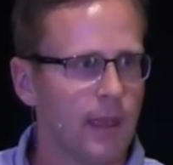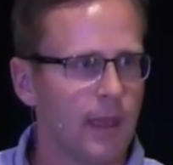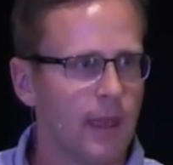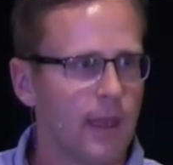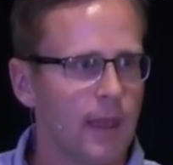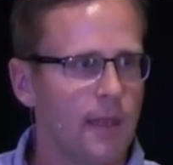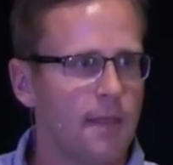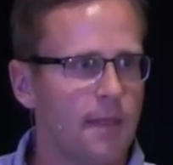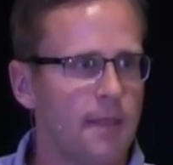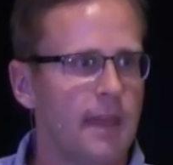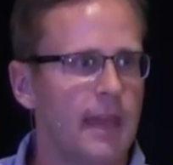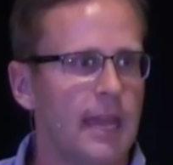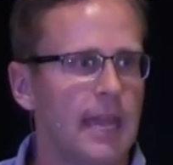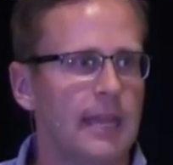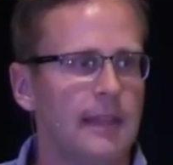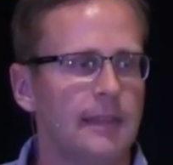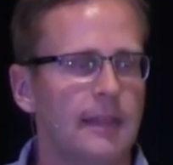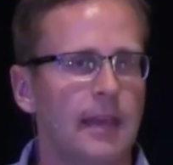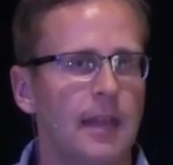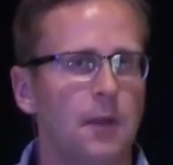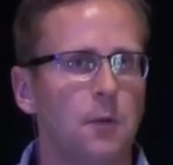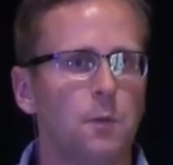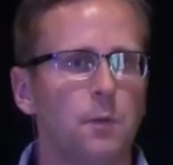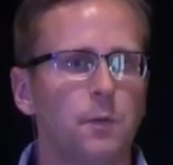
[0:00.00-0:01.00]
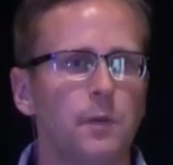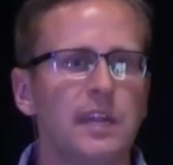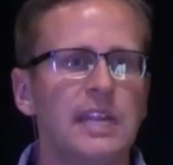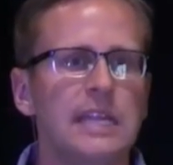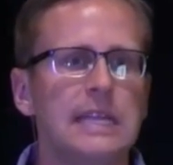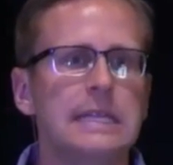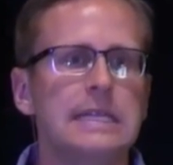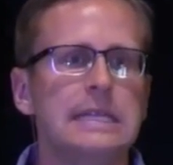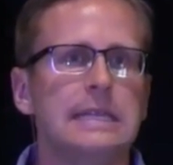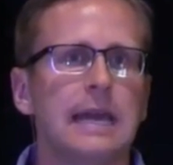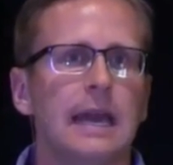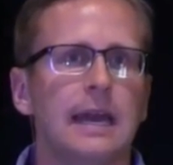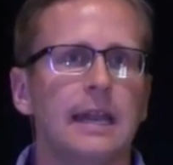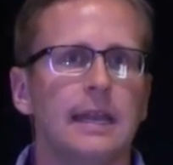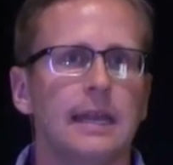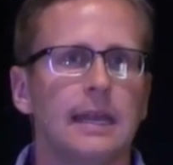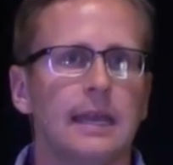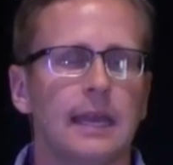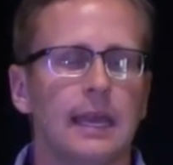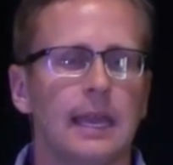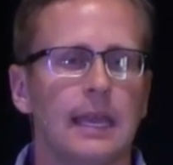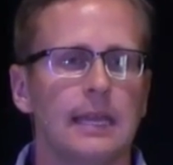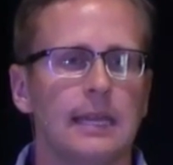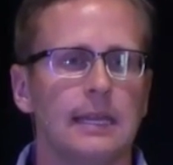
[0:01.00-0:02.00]
They then
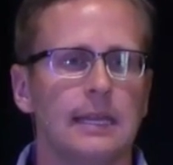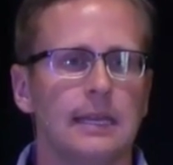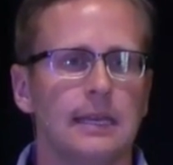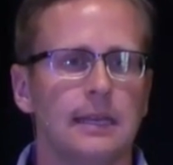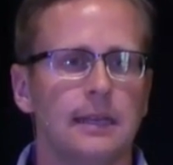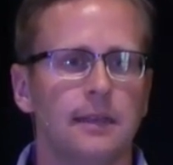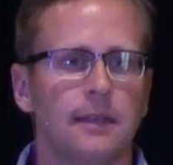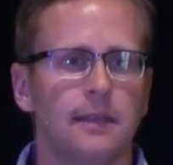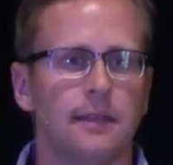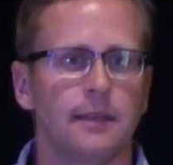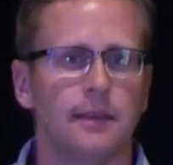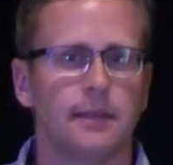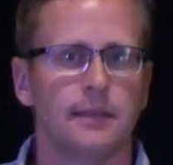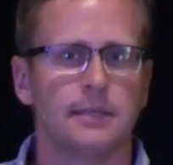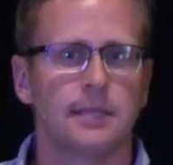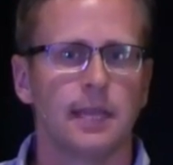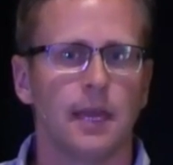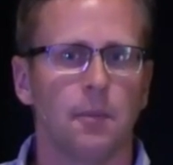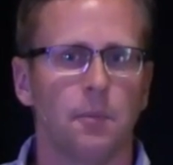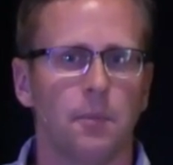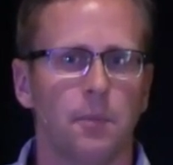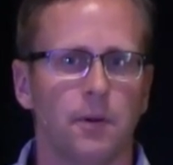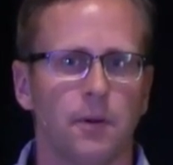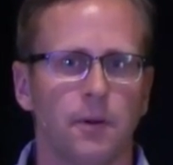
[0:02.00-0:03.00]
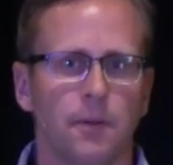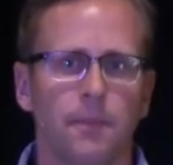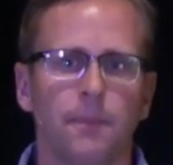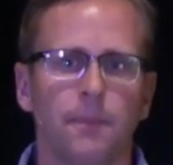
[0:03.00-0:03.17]
rededicated the temple.